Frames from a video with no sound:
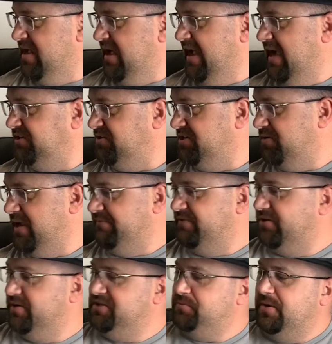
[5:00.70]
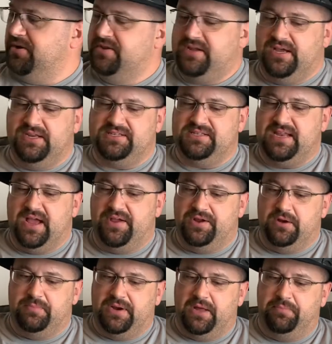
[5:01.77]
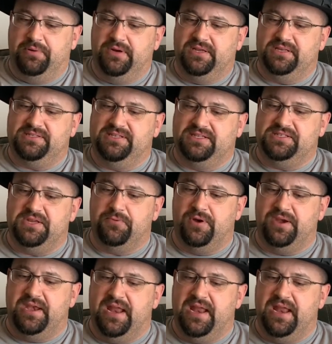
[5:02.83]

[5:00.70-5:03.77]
I actually don't have the Griswold and Gunnison out here, but I'll put a 61